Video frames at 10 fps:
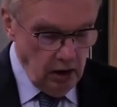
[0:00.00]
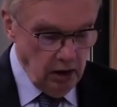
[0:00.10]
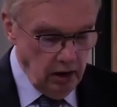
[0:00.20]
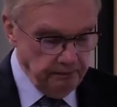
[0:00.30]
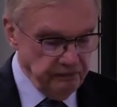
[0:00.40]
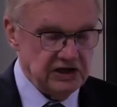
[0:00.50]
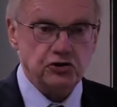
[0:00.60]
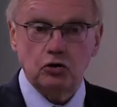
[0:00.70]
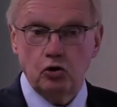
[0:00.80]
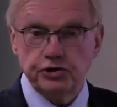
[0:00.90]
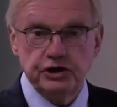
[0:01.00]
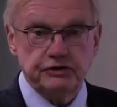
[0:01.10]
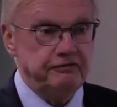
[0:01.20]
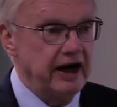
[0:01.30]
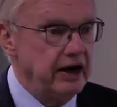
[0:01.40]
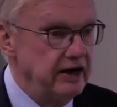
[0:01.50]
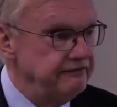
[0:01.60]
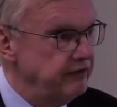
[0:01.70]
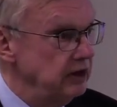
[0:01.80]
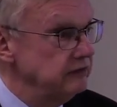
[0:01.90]
Uh, this, of course, is very
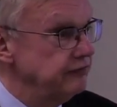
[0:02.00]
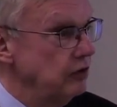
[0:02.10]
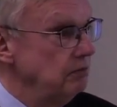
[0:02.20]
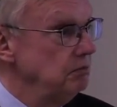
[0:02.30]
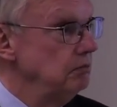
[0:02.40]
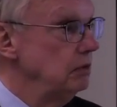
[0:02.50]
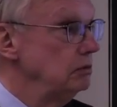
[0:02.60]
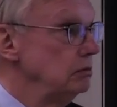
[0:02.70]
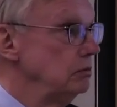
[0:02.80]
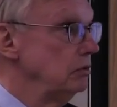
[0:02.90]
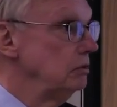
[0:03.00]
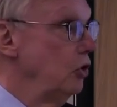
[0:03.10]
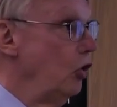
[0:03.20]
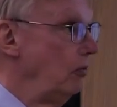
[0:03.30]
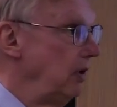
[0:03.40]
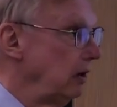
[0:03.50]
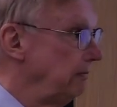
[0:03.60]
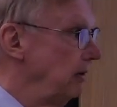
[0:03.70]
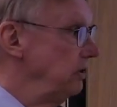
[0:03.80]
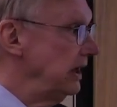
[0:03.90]
different from normal
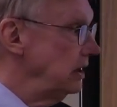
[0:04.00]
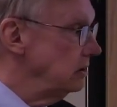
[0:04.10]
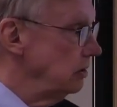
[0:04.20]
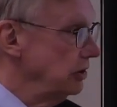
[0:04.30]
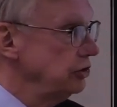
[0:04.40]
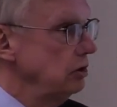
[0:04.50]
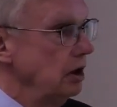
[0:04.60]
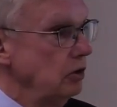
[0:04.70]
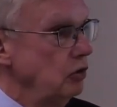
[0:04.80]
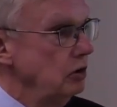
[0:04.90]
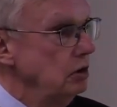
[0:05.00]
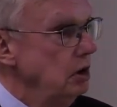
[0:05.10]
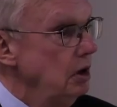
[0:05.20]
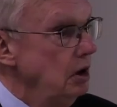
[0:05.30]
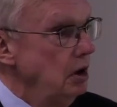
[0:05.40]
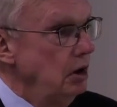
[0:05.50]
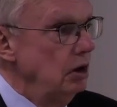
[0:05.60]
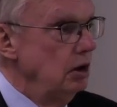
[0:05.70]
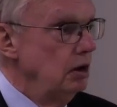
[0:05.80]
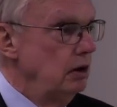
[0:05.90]
public international law
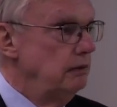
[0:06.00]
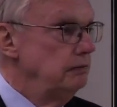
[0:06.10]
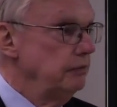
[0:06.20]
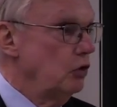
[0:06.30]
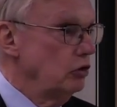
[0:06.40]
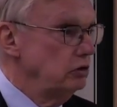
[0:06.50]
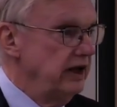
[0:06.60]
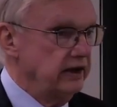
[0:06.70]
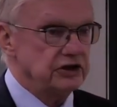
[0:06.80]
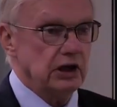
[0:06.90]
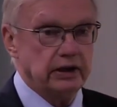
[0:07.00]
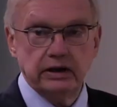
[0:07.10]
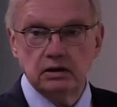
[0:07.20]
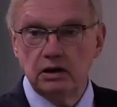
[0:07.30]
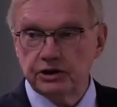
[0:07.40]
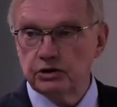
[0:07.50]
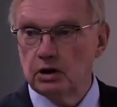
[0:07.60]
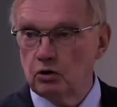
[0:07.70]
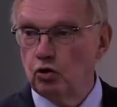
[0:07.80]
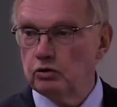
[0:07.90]
uh, contexts like
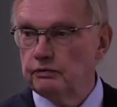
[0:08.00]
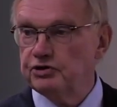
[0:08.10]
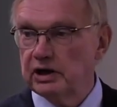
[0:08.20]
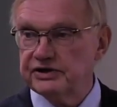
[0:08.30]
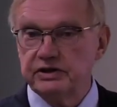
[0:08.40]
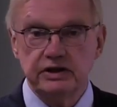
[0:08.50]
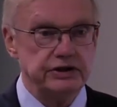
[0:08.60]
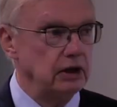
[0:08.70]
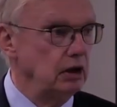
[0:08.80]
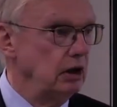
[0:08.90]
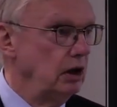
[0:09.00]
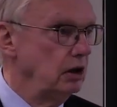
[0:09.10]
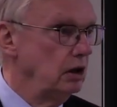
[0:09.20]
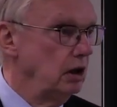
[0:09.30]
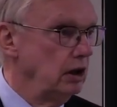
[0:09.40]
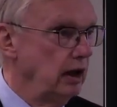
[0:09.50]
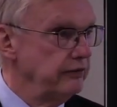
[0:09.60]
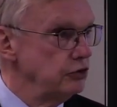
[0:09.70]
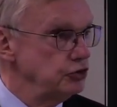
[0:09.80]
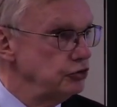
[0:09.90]
International Court of Justice and, and, and
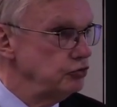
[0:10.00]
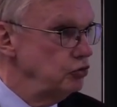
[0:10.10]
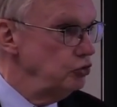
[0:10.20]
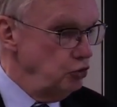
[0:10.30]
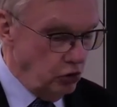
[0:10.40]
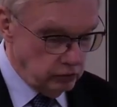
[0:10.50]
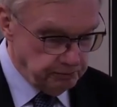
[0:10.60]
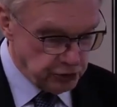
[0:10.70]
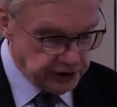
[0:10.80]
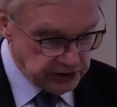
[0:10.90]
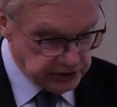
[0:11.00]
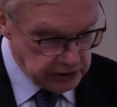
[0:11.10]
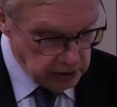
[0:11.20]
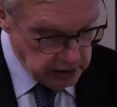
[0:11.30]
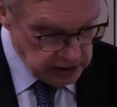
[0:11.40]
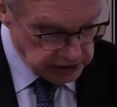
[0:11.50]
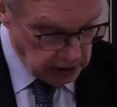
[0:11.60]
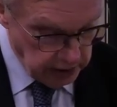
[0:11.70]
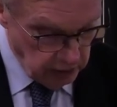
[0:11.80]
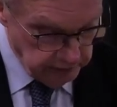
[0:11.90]
others who do not possess these
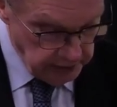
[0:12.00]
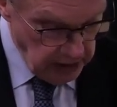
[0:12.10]
kind of